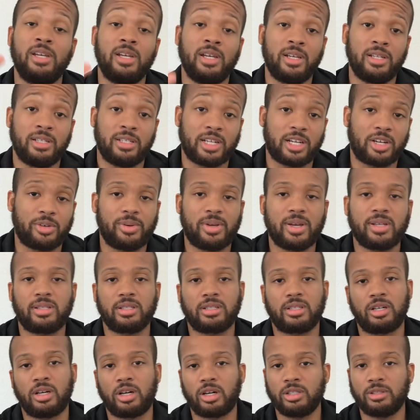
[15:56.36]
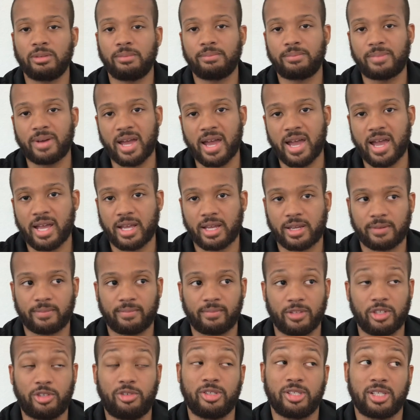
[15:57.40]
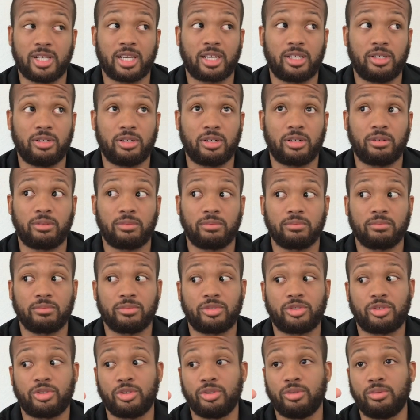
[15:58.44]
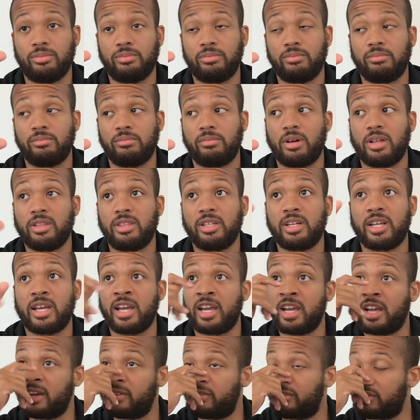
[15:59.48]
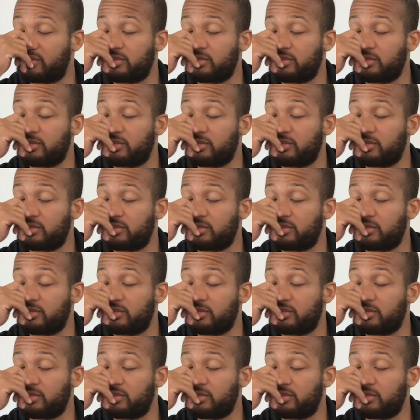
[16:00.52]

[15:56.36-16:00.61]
Now, we had to call them back. This is like, month and a half or